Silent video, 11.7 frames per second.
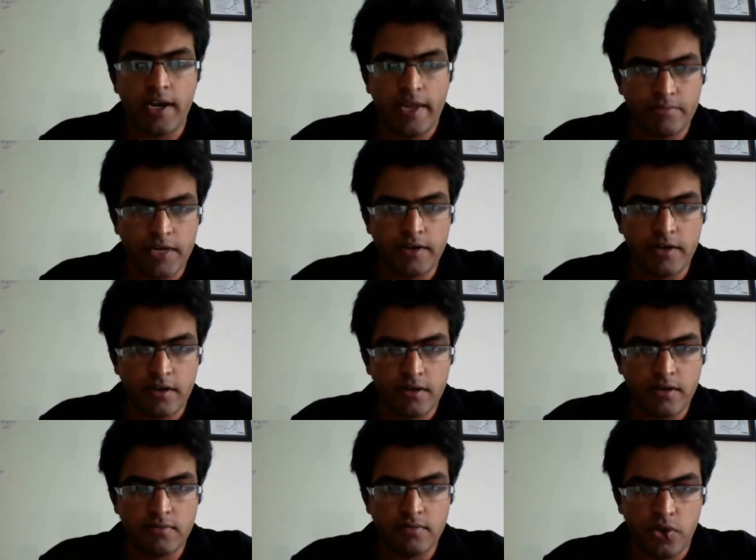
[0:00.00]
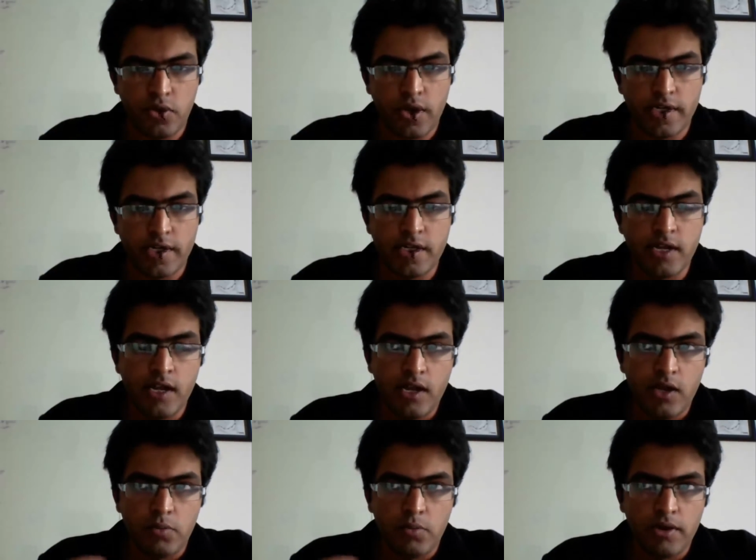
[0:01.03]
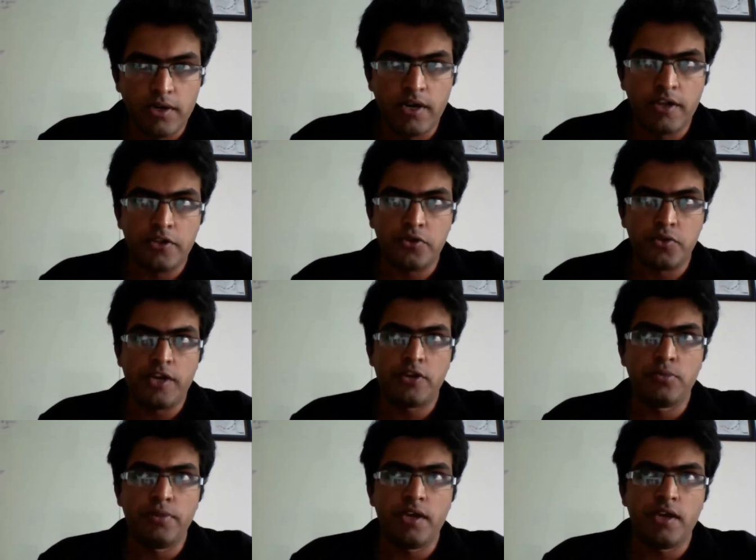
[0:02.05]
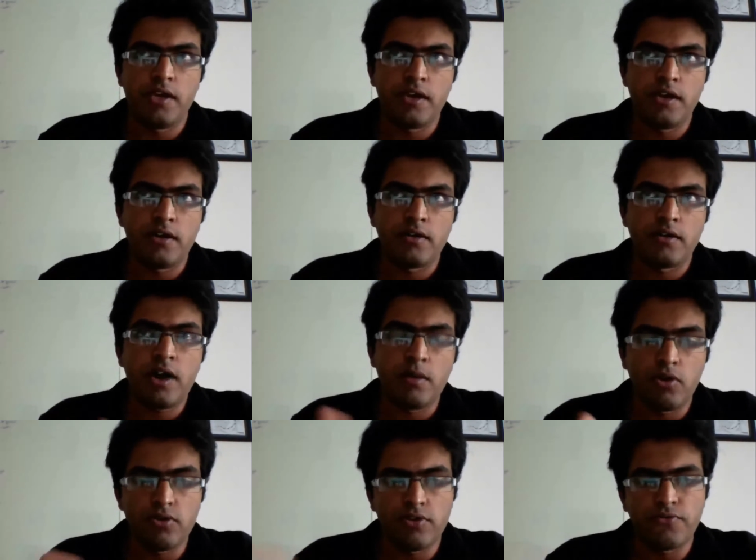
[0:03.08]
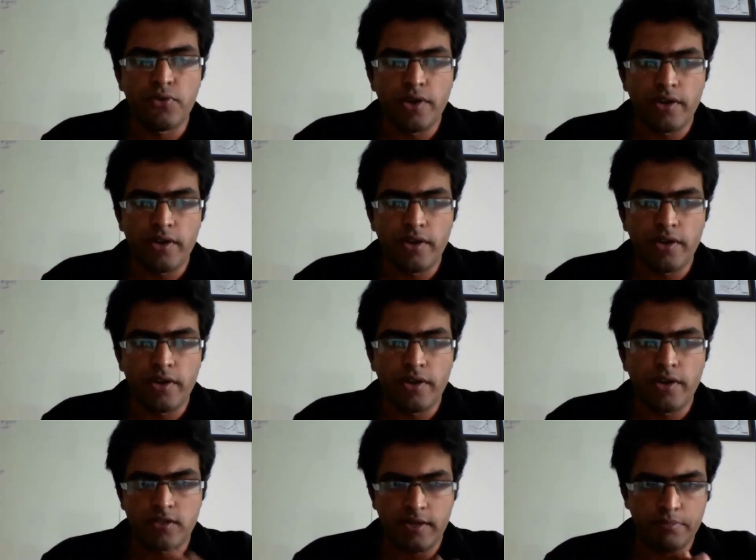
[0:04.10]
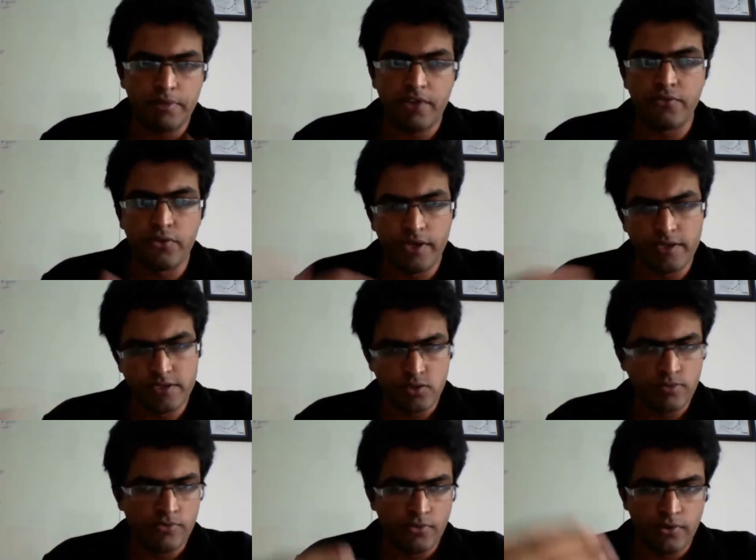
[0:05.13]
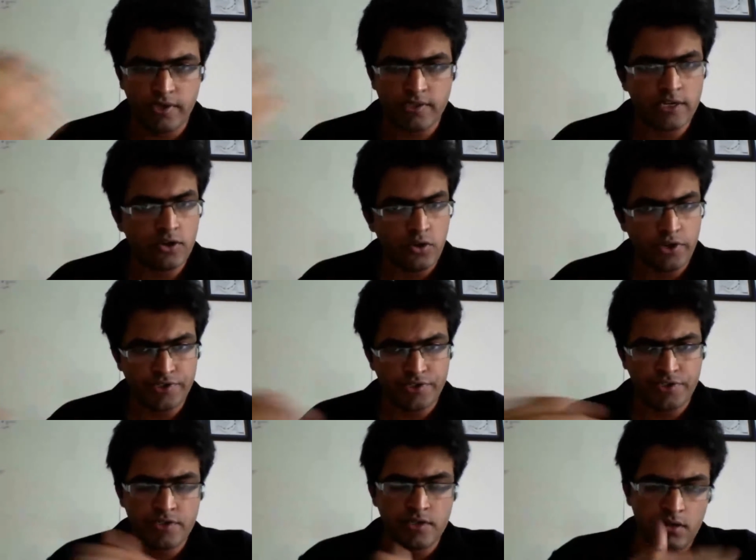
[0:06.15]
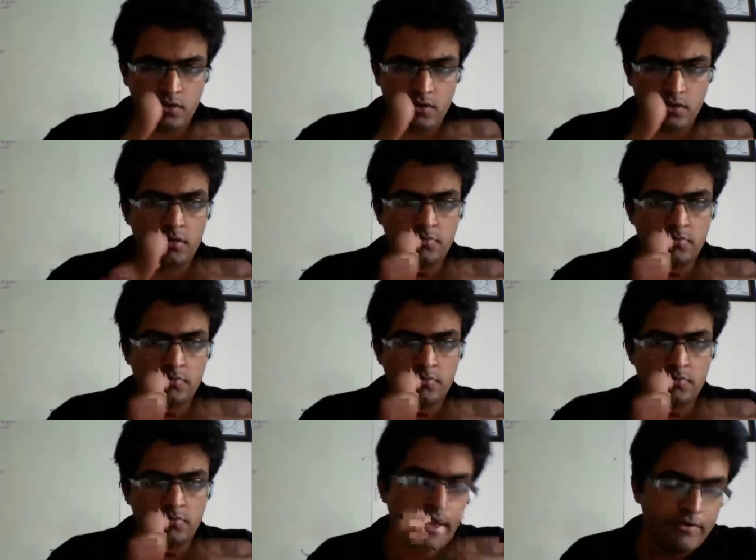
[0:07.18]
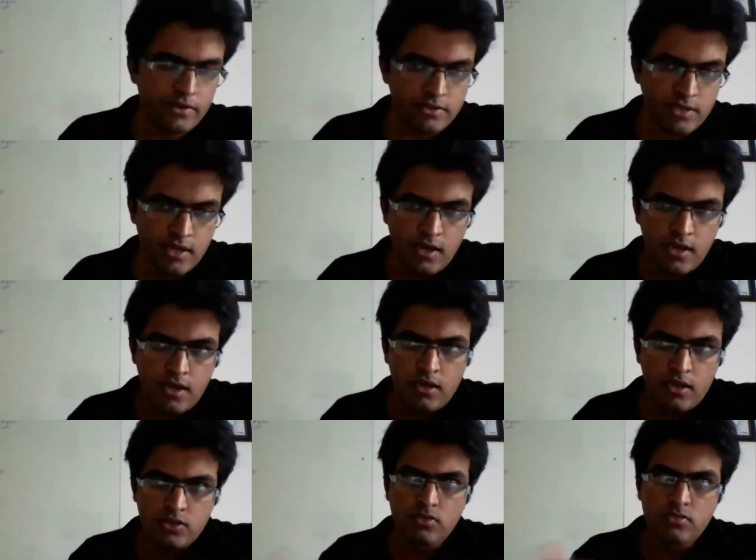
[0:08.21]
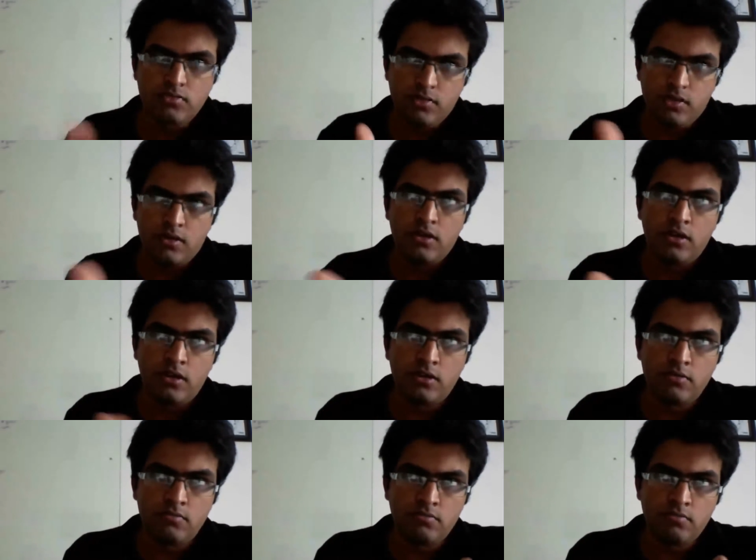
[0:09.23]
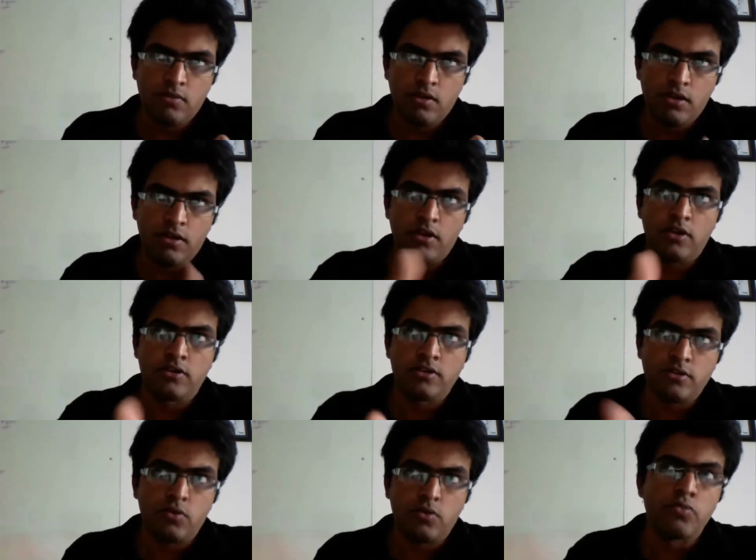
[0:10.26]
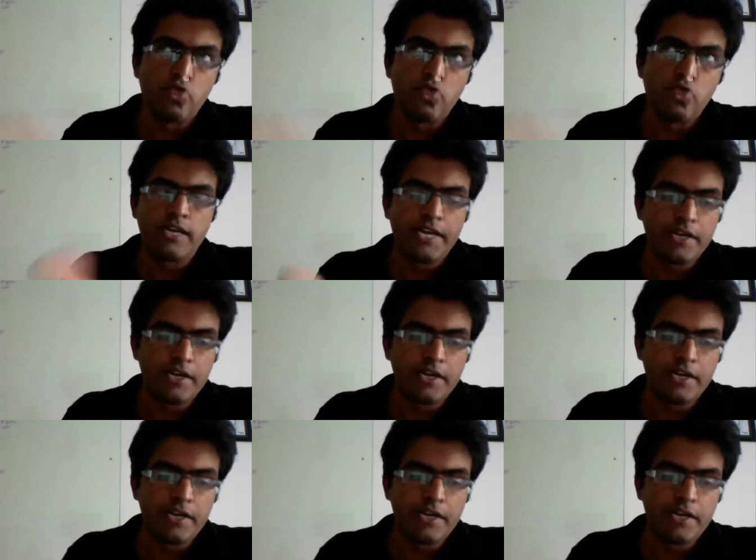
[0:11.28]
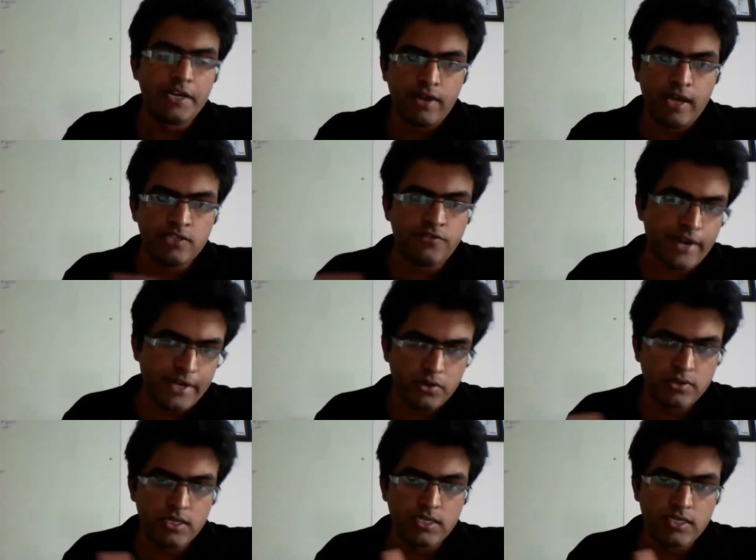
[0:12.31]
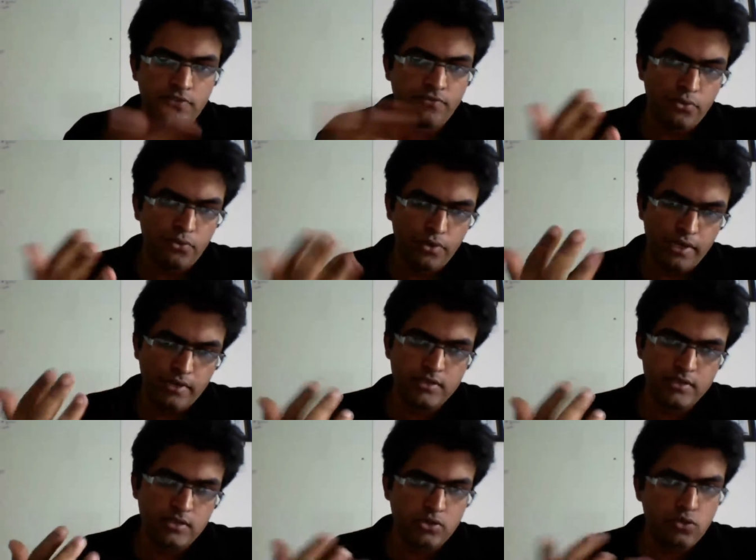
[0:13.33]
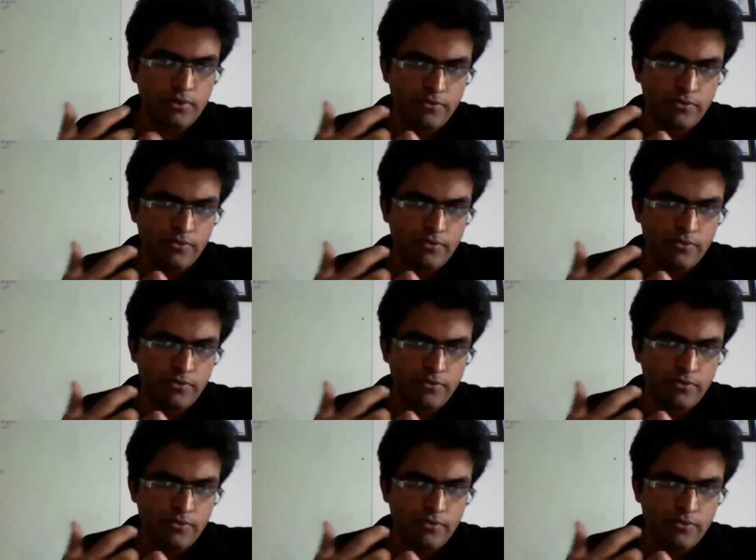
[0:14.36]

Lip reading: claim that URL, but you need to be above the foodie level. It's like big foodies, super foodies, and connoisseurs who can have this. So more on the leaderboard, we've classified users as foodies,